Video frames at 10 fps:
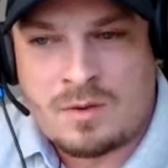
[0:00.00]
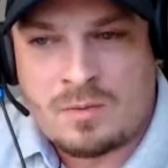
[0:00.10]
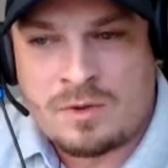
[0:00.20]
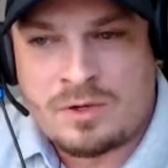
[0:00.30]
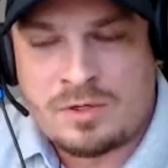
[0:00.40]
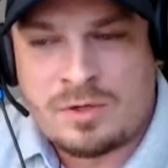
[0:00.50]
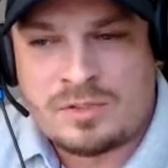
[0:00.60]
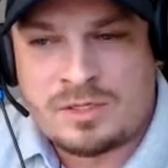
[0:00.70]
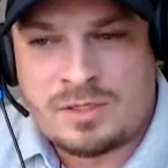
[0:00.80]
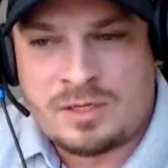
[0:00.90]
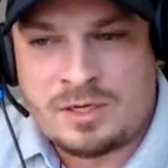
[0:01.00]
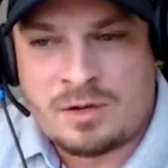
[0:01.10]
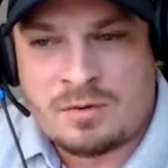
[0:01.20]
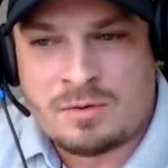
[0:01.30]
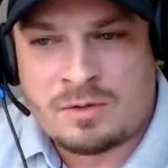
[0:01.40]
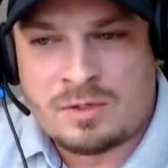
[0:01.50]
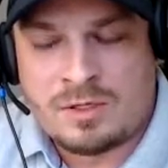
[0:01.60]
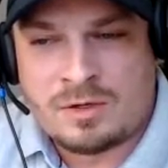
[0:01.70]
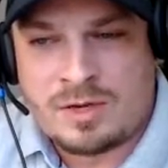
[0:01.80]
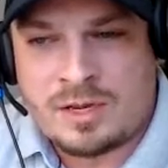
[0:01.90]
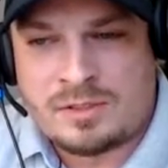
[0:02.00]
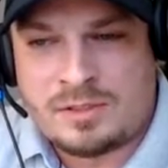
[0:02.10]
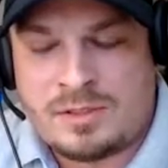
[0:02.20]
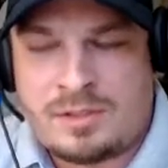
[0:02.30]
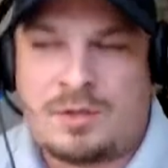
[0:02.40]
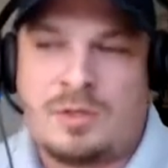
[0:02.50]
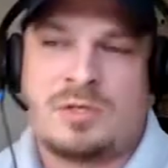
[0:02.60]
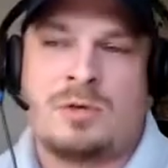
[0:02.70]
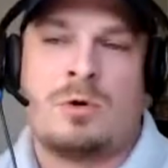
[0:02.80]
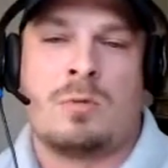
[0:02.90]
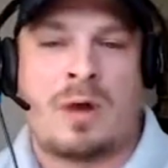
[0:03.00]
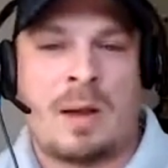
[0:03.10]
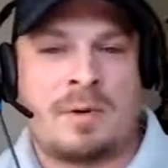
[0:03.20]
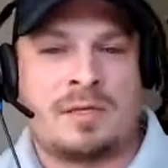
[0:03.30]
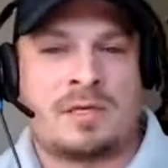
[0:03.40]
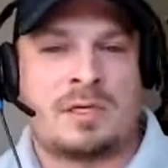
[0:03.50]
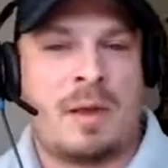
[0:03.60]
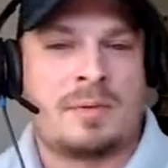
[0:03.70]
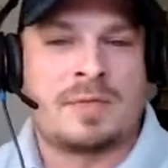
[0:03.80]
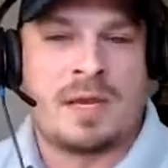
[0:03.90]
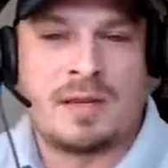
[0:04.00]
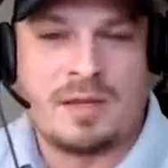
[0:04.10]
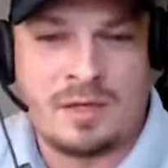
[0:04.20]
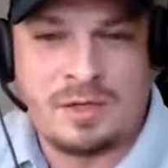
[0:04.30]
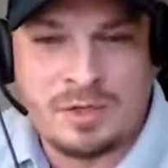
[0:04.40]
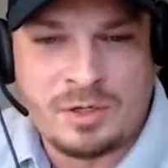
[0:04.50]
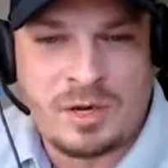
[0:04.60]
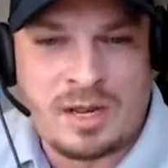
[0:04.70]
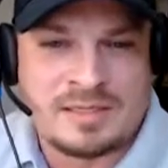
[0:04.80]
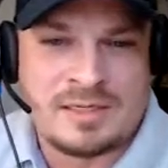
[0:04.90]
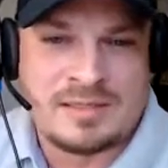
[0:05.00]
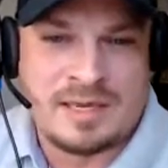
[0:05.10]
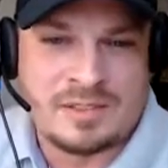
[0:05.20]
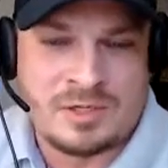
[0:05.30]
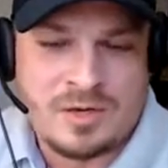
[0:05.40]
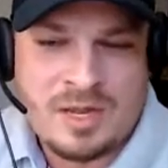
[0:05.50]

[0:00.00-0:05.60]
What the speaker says: well, you're using, you're using Google properties on your website. You're utilizing these things.